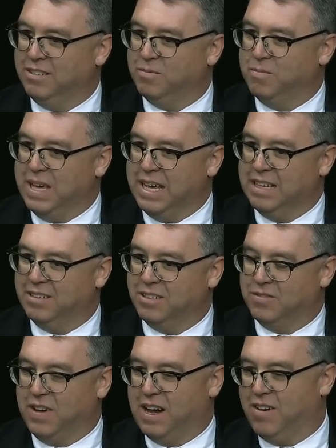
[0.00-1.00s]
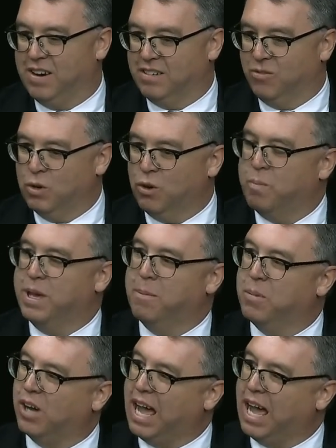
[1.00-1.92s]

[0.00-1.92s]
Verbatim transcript: means as far as will people